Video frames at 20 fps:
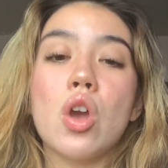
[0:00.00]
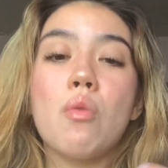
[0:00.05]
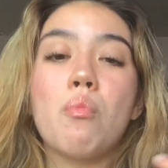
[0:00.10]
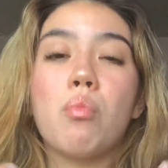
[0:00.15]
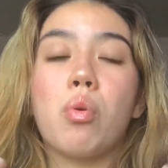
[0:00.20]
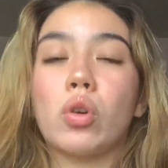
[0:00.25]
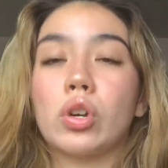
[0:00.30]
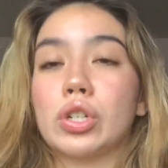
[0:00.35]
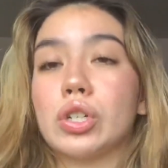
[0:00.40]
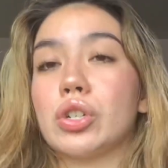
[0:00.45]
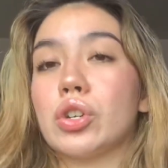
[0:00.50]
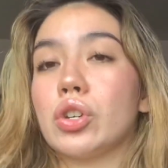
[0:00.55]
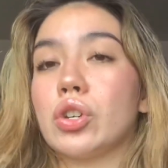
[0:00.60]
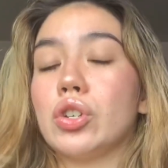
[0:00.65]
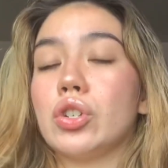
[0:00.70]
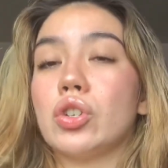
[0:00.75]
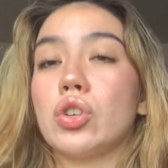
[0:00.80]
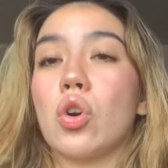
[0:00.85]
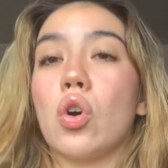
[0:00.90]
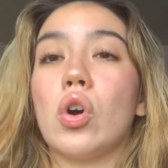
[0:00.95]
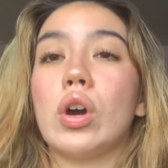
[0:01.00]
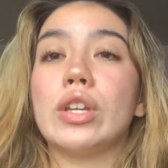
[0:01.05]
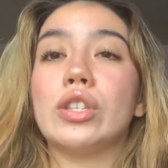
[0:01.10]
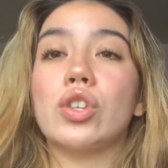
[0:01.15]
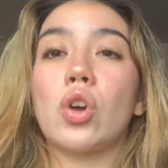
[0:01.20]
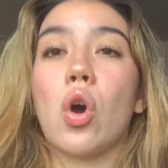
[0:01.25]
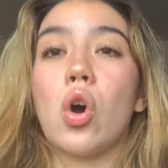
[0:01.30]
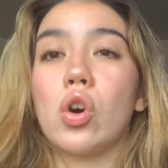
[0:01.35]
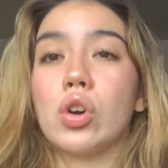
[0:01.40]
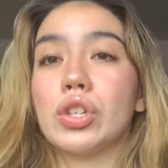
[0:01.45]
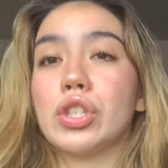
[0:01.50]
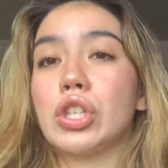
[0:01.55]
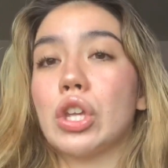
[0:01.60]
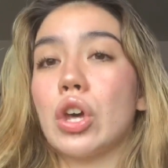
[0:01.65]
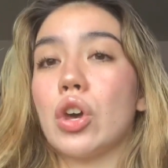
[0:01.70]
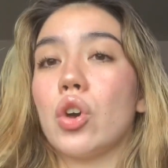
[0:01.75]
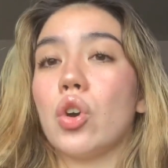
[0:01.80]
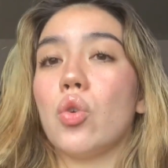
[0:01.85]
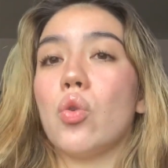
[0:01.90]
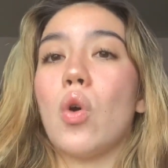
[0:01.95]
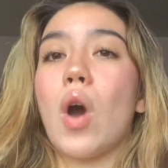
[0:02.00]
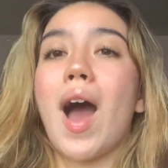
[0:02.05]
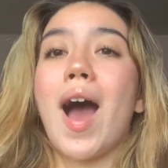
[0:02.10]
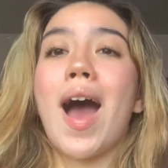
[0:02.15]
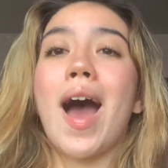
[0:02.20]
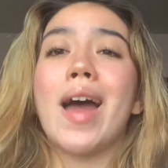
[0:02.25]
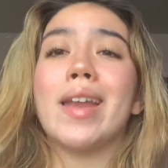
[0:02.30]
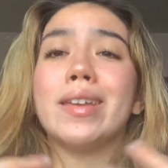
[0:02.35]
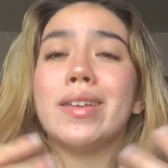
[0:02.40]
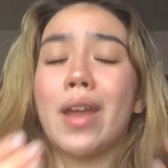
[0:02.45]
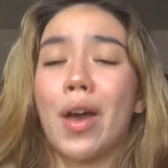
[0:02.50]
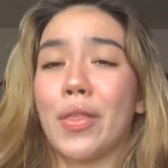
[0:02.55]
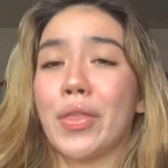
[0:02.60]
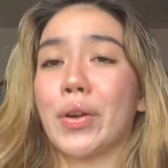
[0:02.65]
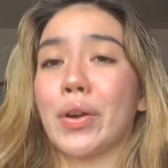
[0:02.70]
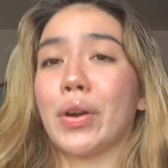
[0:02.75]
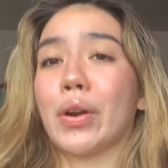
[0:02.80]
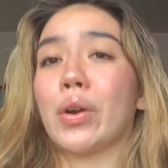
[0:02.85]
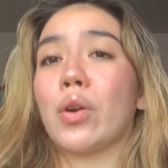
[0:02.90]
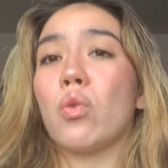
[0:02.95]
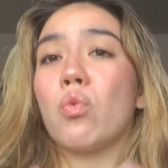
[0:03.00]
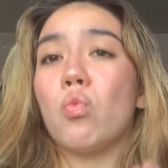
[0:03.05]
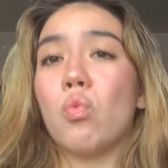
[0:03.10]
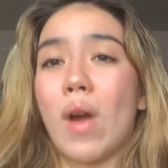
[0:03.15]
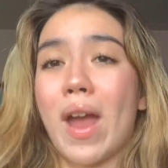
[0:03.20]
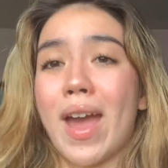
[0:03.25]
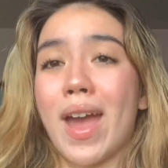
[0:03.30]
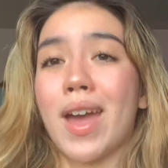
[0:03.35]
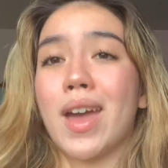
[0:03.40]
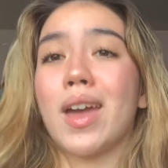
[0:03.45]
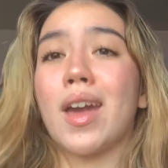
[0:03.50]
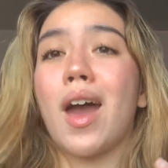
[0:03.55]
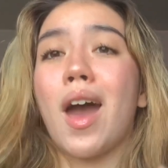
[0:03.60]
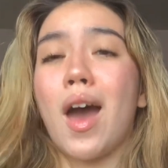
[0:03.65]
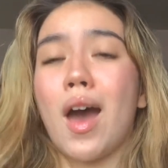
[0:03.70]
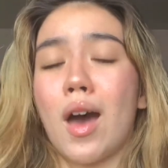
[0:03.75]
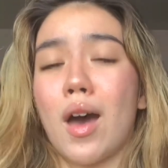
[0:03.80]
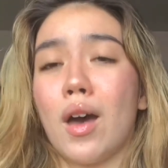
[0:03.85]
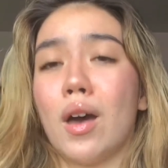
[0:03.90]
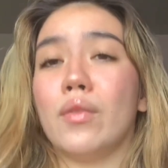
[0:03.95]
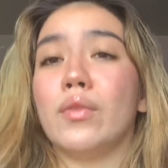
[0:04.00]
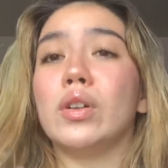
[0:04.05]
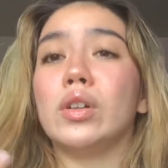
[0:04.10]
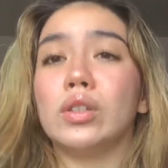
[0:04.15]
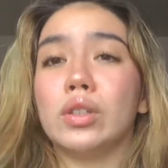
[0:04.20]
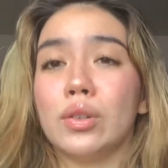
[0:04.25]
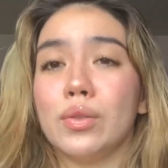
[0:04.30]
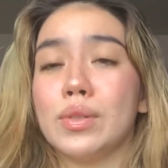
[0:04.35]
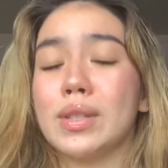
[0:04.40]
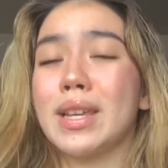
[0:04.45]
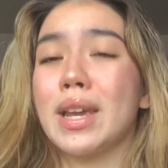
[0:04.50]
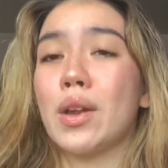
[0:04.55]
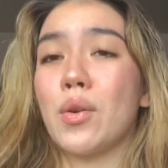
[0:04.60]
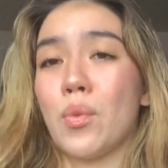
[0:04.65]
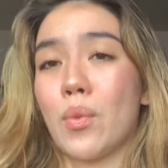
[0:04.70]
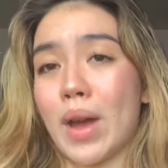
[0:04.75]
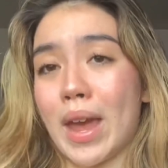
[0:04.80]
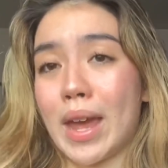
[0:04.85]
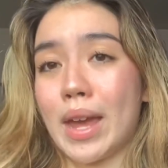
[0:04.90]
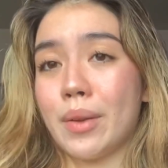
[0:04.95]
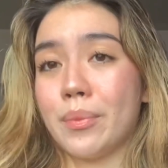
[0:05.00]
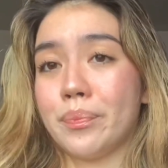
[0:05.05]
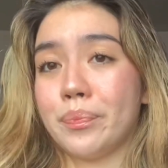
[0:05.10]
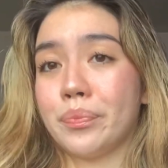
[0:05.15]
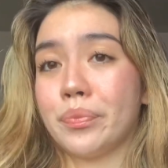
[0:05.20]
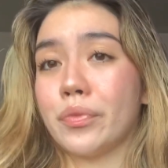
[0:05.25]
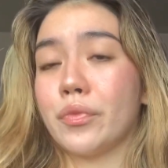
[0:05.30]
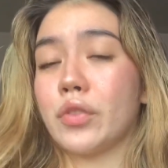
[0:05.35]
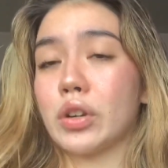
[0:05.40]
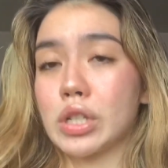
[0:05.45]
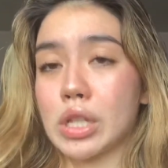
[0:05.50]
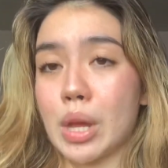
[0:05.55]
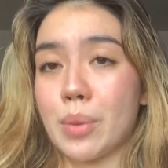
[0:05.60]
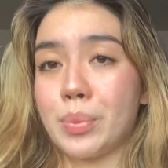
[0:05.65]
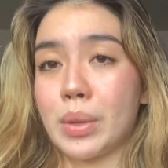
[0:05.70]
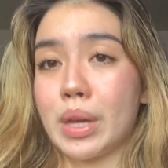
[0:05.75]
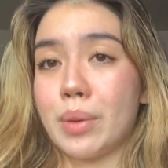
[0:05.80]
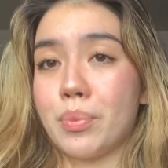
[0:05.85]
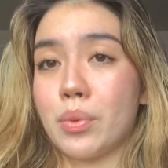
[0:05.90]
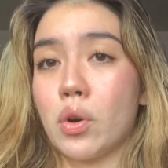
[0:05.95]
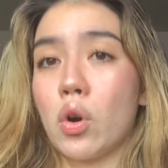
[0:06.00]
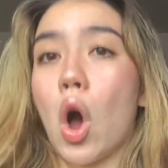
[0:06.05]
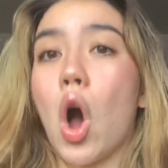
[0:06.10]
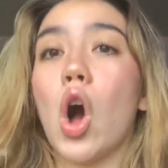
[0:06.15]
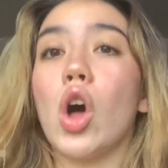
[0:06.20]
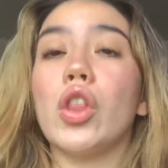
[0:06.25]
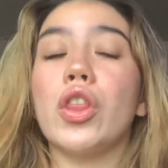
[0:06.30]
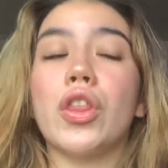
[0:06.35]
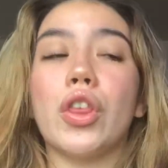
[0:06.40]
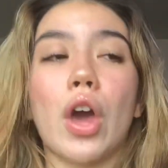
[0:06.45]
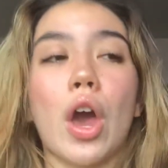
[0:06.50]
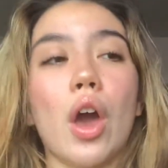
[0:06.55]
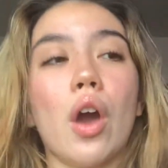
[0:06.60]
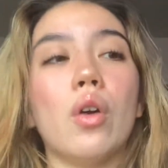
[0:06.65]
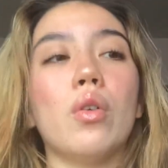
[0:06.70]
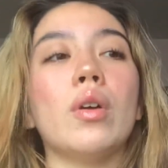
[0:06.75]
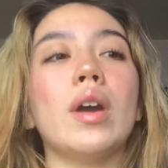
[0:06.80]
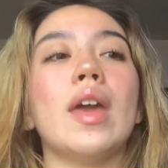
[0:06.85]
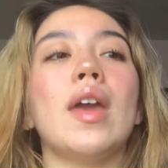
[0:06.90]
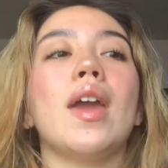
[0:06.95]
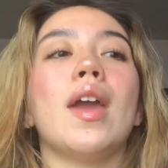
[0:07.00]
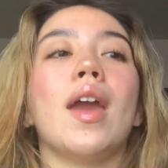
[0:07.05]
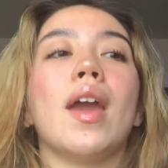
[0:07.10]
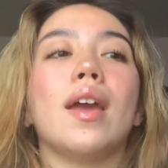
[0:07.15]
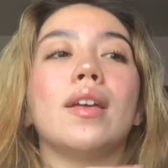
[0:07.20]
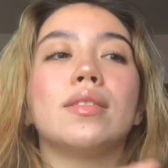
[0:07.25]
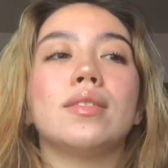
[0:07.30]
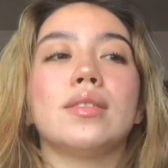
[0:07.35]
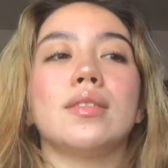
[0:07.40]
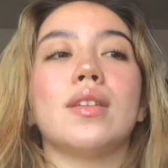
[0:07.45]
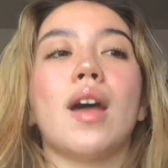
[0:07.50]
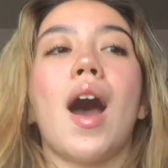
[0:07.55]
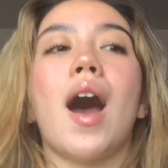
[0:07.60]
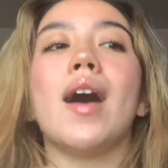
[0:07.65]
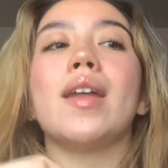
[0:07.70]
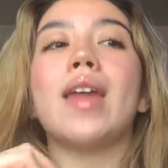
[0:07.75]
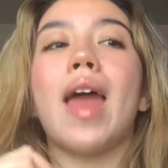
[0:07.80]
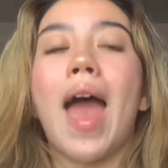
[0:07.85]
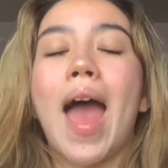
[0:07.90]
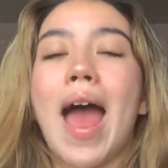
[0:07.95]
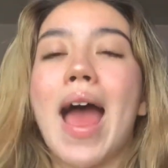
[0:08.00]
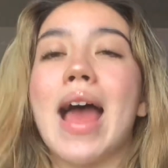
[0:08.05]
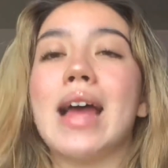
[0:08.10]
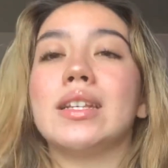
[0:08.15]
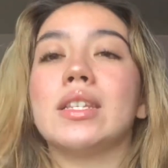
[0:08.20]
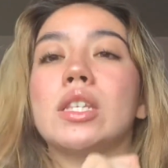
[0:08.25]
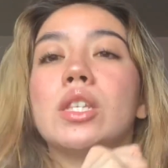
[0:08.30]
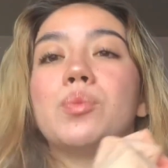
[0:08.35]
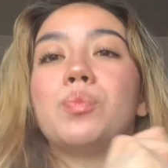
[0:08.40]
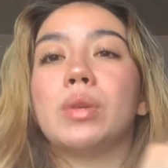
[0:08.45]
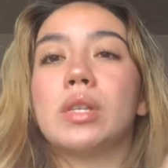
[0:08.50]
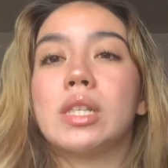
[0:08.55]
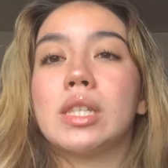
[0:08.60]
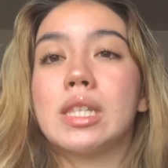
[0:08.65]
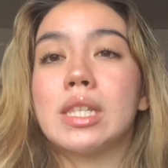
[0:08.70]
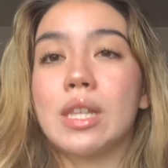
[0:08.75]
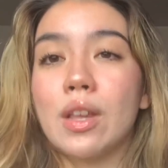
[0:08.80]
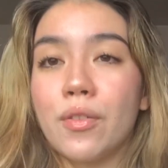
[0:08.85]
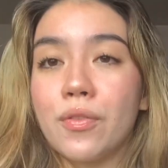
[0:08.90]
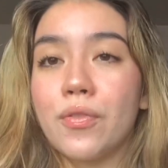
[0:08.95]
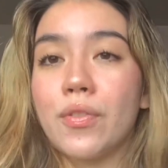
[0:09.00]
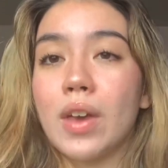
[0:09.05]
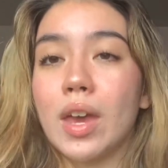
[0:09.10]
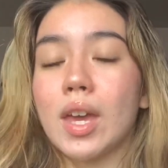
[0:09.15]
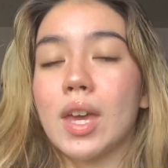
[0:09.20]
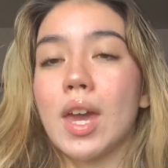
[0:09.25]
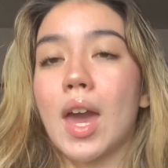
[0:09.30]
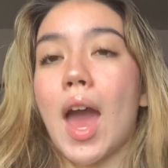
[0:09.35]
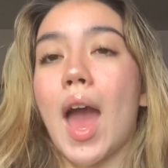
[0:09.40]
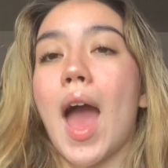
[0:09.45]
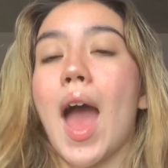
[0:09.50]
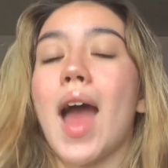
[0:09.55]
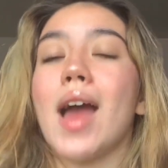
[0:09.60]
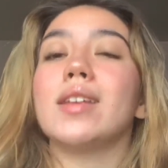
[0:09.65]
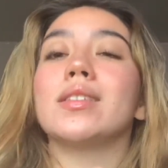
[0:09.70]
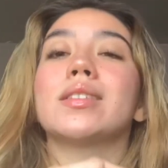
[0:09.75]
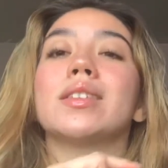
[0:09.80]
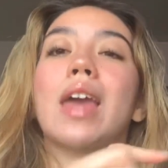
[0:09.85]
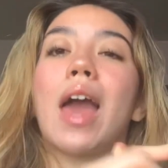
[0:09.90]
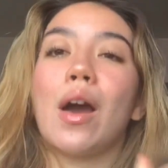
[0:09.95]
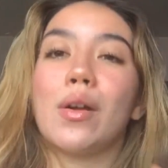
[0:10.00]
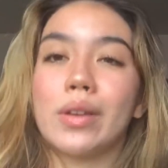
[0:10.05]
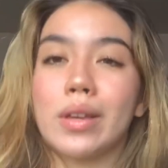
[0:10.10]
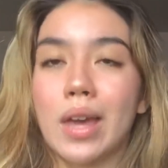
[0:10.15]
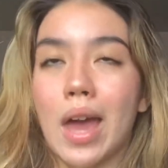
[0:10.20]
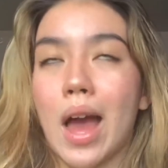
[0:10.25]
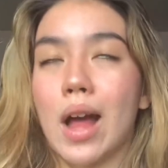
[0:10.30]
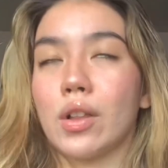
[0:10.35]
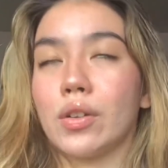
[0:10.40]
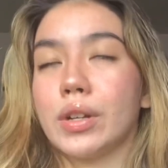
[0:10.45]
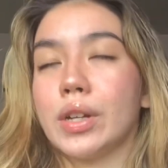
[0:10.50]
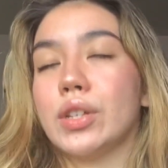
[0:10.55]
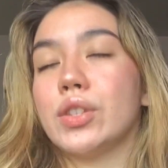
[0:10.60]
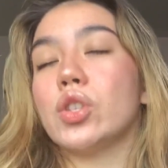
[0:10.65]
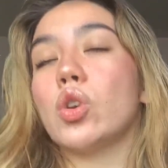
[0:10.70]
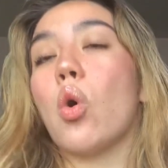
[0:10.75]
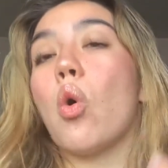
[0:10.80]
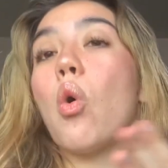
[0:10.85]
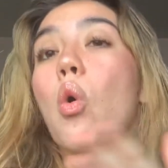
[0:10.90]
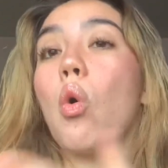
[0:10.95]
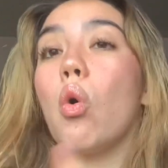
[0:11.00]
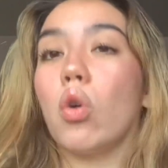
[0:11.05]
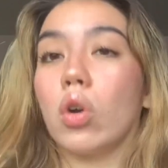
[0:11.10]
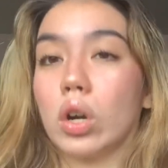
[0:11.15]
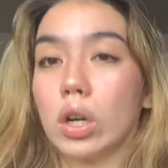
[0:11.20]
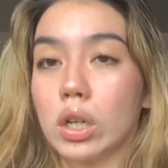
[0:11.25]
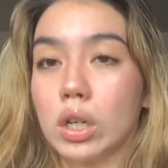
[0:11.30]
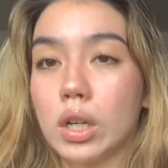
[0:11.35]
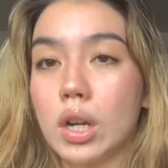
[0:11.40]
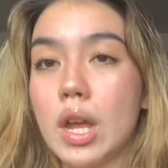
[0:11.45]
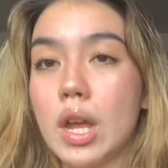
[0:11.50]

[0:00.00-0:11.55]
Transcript: Portion control is also another way of losing weight for some people, although it's not as specific as counting calories or